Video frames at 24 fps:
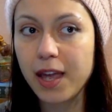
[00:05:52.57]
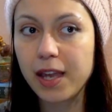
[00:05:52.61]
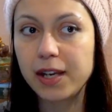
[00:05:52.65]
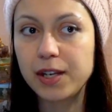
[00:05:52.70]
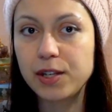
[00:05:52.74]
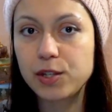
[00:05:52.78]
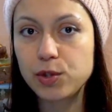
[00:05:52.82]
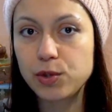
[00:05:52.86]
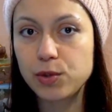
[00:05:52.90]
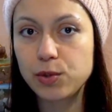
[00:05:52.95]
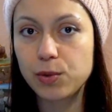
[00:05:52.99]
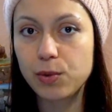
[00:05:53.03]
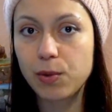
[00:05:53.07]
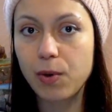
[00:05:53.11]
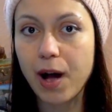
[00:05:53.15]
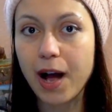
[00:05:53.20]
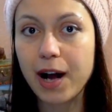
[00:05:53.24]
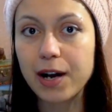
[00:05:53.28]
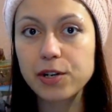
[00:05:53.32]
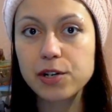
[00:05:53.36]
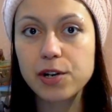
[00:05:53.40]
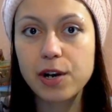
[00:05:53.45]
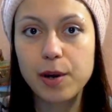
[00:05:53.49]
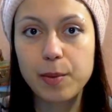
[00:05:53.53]
is to
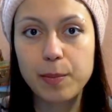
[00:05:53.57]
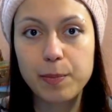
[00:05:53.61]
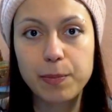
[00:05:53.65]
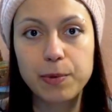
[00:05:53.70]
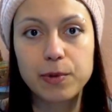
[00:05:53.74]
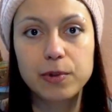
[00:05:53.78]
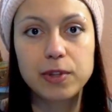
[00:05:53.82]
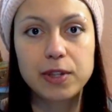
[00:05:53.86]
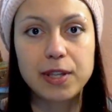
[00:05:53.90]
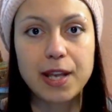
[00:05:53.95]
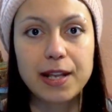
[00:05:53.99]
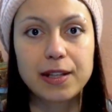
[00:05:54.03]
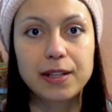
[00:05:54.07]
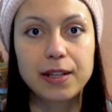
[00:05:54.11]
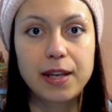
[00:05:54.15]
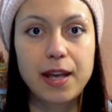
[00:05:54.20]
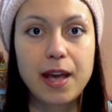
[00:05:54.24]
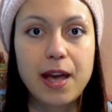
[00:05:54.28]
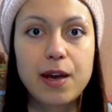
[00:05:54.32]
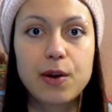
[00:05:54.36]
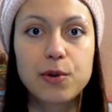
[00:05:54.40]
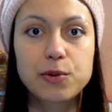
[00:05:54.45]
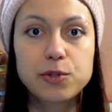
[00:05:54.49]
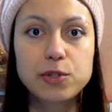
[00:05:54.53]
actually put that
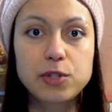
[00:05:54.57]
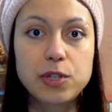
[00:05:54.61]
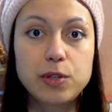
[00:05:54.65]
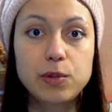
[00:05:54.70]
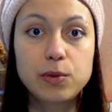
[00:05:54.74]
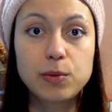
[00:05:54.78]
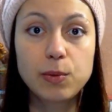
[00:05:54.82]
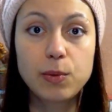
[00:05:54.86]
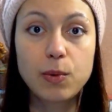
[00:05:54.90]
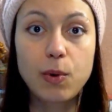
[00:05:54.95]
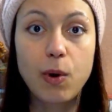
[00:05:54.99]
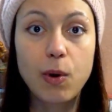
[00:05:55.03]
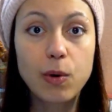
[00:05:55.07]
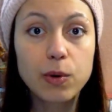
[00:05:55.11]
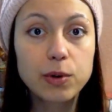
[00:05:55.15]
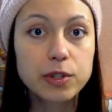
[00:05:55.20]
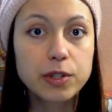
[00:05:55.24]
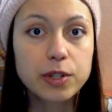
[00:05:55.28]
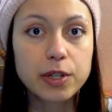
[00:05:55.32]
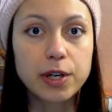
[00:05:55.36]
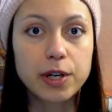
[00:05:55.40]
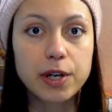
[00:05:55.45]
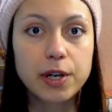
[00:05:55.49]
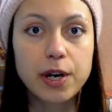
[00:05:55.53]
chaos into
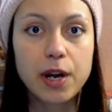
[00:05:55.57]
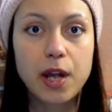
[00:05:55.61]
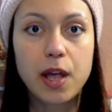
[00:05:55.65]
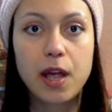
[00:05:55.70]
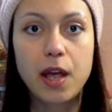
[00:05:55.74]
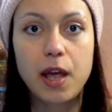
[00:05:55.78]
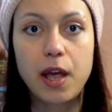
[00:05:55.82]
order